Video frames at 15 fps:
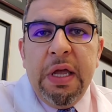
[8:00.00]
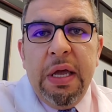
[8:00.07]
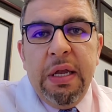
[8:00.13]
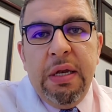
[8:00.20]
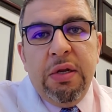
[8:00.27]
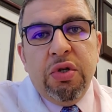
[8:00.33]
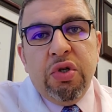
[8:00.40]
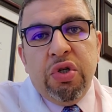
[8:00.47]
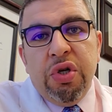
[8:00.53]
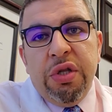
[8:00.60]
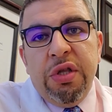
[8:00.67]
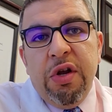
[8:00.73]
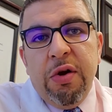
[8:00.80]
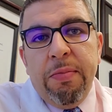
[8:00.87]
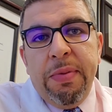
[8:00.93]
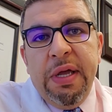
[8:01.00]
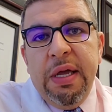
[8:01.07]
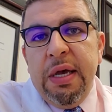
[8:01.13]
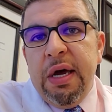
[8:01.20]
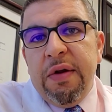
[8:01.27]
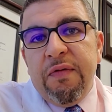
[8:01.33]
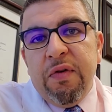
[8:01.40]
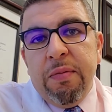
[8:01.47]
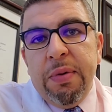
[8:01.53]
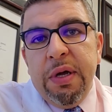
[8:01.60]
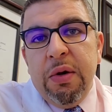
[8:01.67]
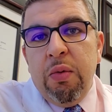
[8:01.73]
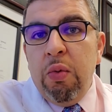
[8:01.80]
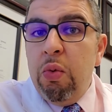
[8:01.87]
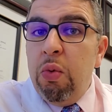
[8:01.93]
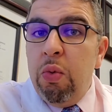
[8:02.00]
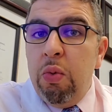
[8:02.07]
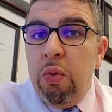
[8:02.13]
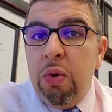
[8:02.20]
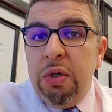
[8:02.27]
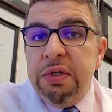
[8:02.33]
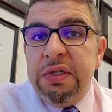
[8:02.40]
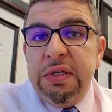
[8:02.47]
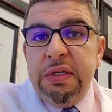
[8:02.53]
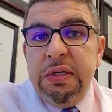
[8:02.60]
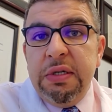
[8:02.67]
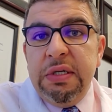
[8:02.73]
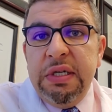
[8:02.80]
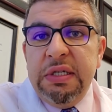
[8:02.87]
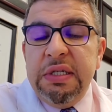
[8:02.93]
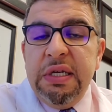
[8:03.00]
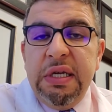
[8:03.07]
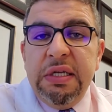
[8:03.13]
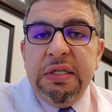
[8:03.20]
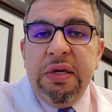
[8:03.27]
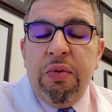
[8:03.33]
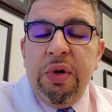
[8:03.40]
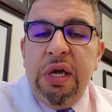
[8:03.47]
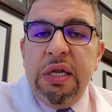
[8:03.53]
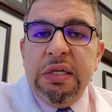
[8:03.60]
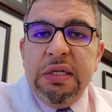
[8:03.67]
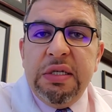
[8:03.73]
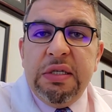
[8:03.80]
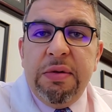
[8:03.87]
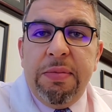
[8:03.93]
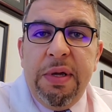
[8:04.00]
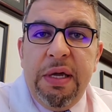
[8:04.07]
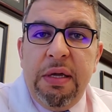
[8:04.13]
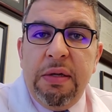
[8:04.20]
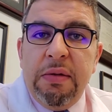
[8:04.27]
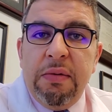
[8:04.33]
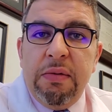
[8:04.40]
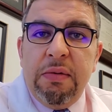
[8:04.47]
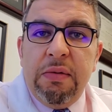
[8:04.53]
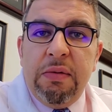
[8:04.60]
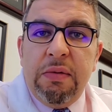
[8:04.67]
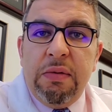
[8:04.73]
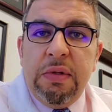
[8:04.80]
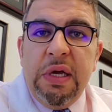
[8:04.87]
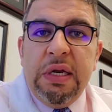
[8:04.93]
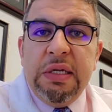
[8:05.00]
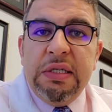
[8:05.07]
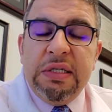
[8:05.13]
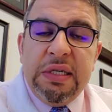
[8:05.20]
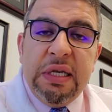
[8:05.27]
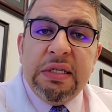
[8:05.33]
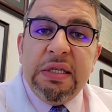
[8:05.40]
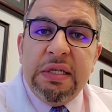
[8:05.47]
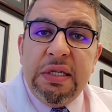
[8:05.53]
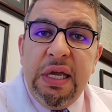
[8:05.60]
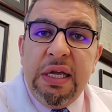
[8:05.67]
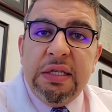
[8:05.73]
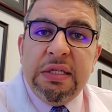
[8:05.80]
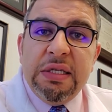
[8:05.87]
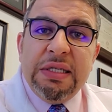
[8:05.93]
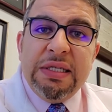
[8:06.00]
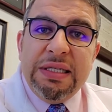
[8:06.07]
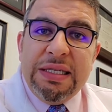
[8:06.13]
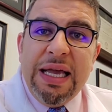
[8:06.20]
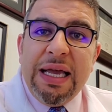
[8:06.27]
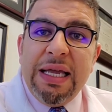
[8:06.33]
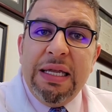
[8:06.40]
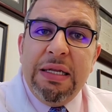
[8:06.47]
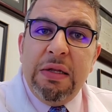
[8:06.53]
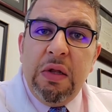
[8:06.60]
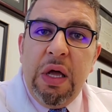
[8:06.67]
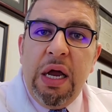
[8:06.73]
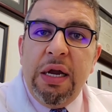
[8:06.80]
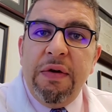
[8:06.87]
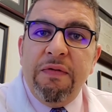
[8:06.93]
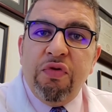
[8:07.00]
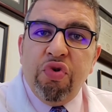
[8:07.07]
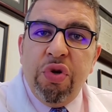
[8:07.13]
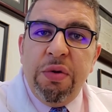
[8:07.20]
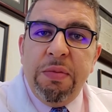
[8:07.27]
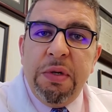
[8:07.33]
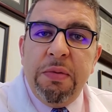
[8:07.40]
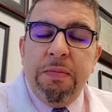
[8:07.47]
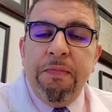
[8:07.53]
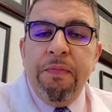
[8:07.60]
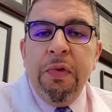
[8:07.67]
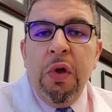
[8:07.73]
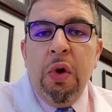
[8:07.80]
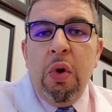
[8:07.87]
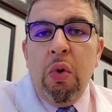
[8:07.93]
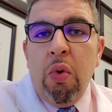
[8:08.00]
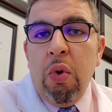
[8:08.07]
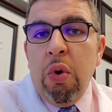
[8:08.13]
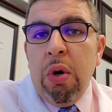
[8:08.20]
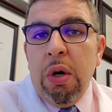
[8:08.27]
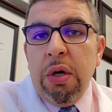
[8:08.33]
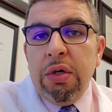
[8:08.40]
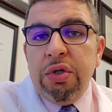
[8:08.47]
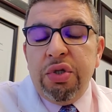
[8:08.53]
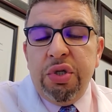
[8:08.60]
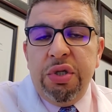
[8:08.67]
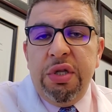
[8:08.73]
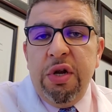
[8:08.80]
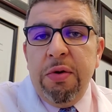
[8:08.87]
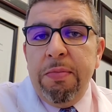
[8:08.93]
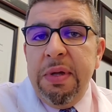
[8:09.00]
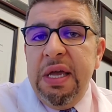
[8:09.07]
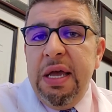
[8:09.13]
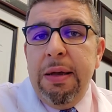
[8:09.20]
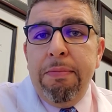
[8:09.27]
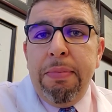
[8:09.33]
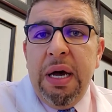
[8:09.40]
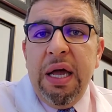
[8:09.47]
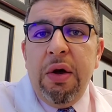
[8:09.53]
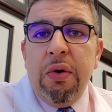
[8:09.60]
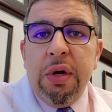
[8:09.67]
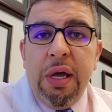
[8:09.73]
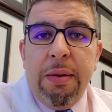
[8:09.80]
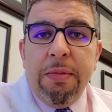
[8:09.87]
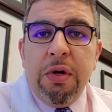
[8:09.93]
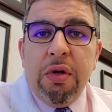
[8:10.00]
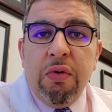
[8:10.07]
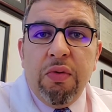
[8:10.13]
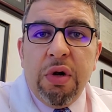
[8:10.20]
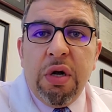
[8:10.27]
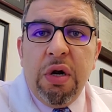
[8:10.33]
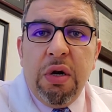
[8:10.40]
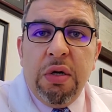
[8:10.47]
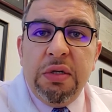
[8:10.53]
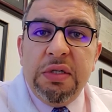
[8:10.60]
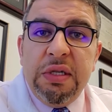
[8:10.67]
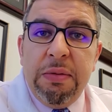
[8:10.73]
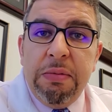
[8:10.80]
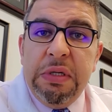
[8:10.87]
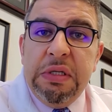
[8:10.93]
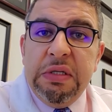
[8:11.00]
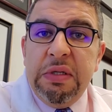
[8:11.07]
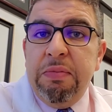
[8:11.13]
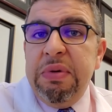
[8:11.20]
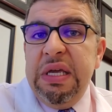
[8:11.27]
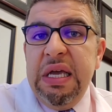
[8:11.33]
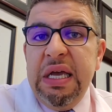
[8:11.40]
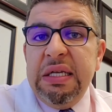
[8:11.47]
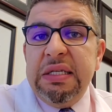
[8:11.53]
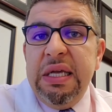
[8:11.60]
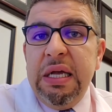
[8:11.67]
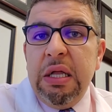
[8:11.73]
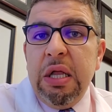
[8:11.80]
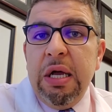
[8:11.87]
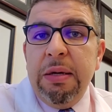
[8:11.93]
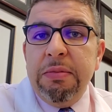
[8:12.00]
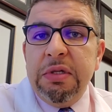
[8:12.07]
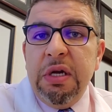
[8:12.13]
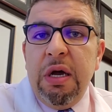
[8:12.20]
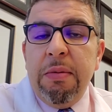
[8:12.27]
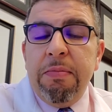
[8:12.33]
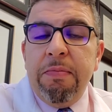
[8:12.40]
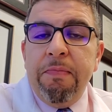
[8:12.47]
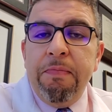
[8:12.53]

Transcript: and should there be, God forbid, worse disease than we anticipate that necessitates a second line of treatment, or should there be a biochemical recurrence that means the PSA climbs up